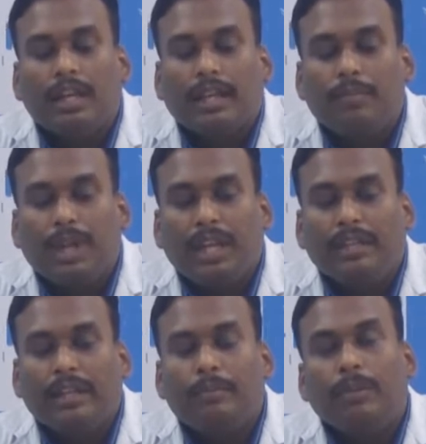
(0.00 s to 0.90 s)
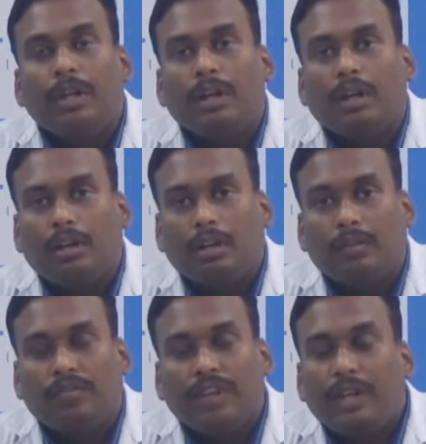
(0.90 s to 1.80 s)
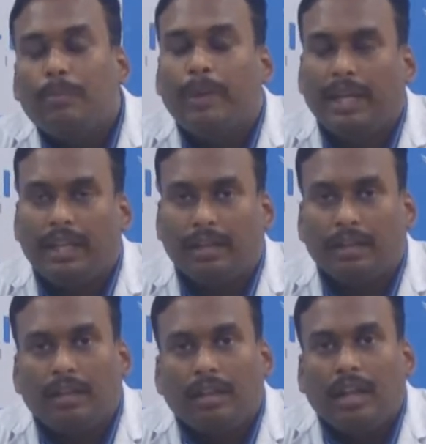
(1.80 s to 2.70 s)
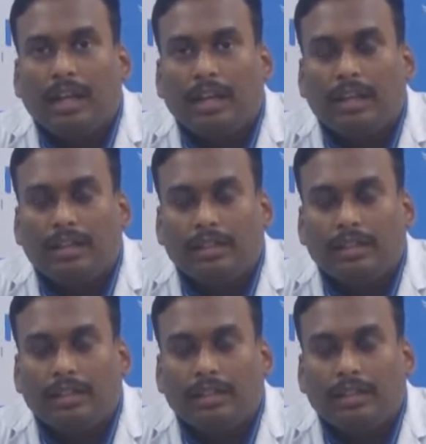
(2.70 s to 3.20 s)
can make them feel better, and